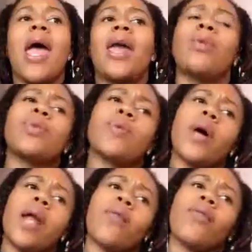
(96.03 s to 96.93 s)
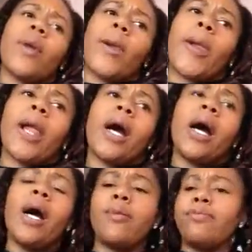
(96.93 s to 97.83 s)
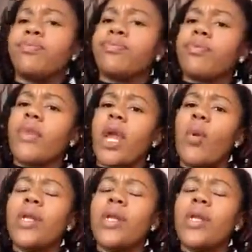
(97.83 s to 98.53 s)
and it was whatever. It